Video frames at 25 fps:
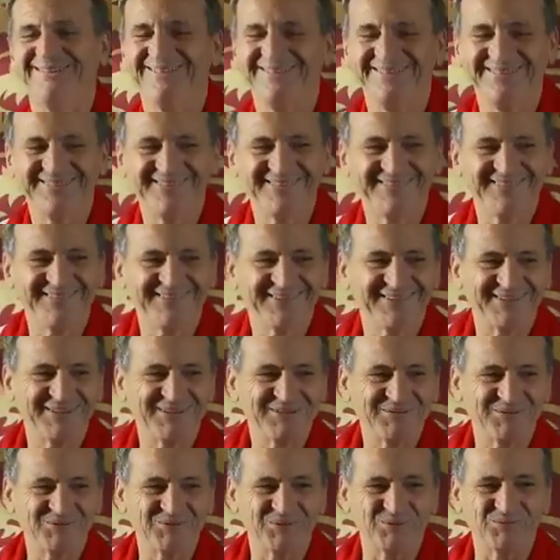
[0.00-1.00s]
Thank you very
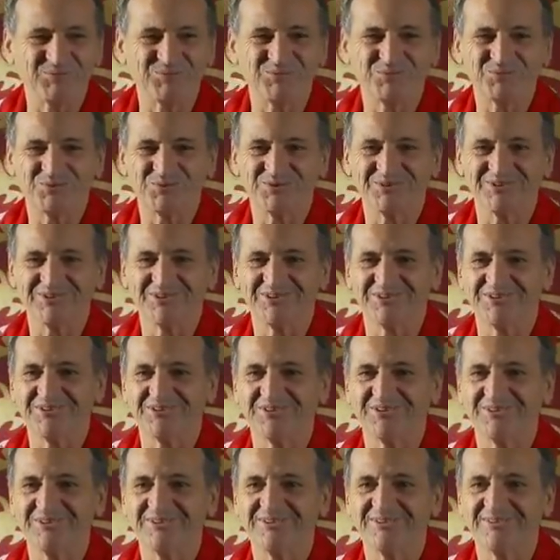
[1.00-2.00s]
much.
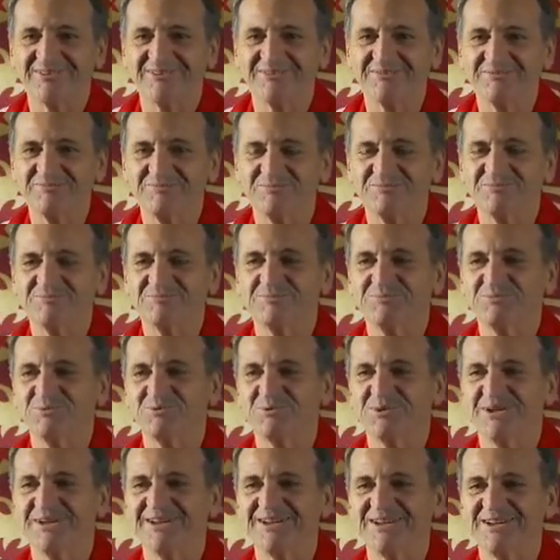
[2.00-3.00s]
I'm so happy to win
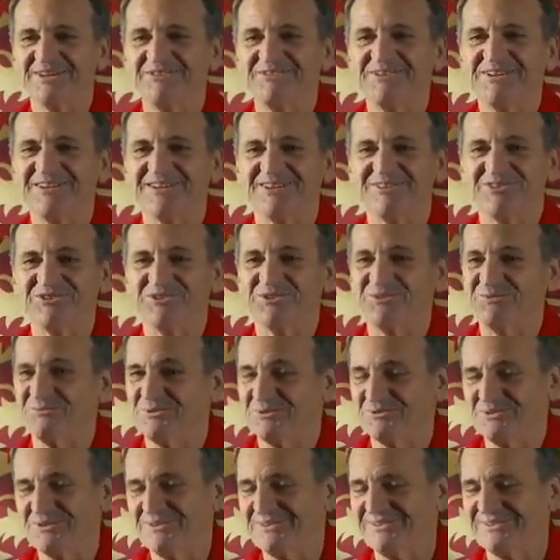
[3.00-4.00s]
the spot for the Rio
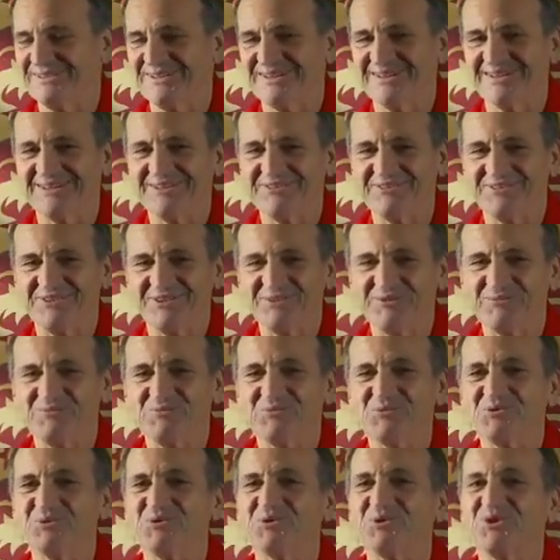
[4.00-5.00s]
Olympics.
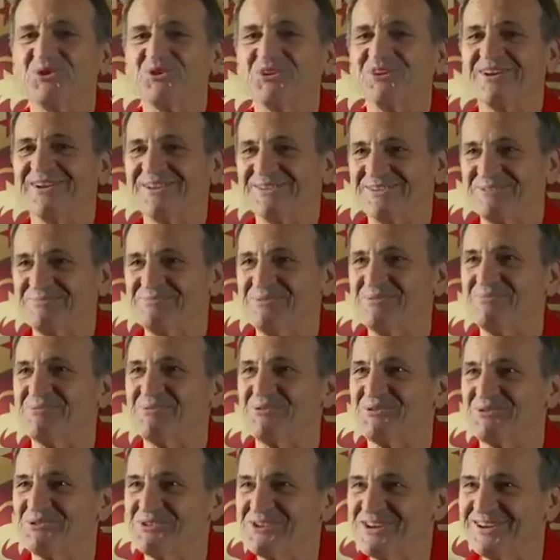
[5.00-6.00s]
The mood of our
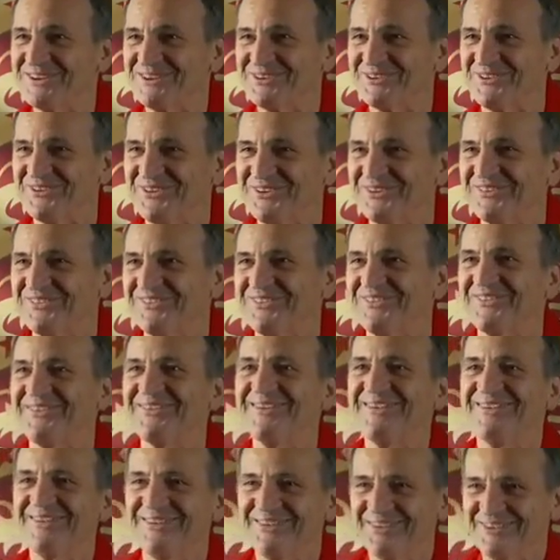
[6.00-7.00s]
team, I think, is
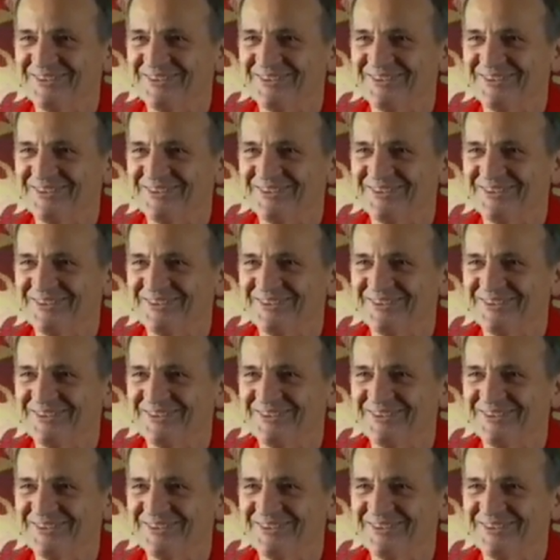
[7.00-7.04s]
great.